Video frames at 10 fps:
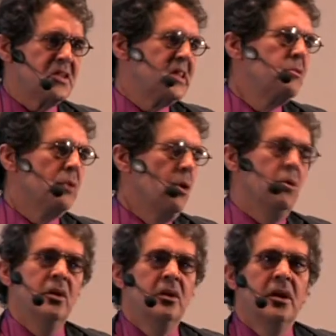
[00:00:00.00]

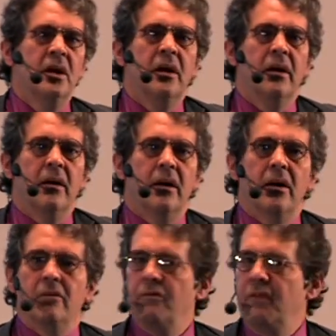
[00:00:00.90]
zero,
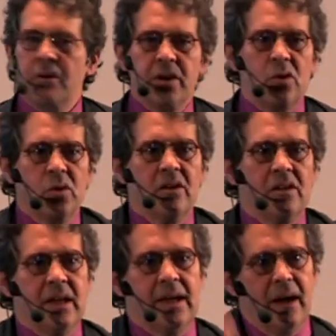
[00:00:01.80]
uh, very
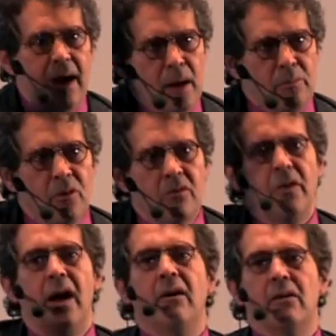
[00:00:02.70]
quickly get a high
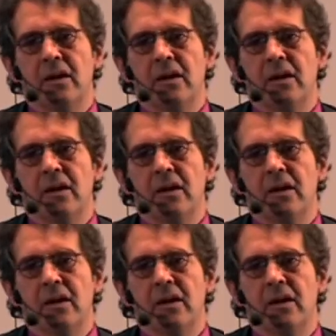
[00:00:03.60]
profile